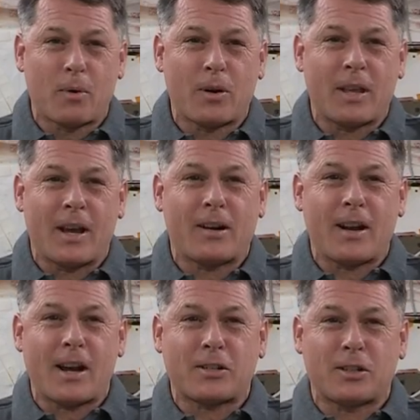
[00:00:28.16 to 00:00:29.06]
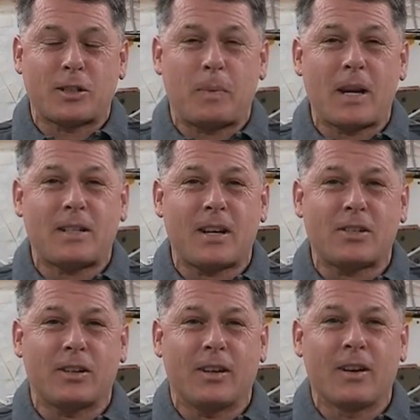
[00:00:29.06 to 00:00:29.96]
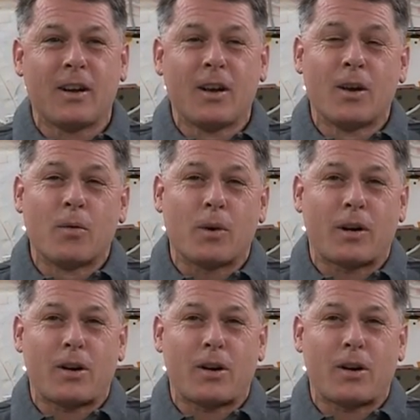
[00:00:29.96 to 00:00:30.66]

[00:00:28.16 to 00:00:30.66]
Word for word: aboard the International Space Station. We're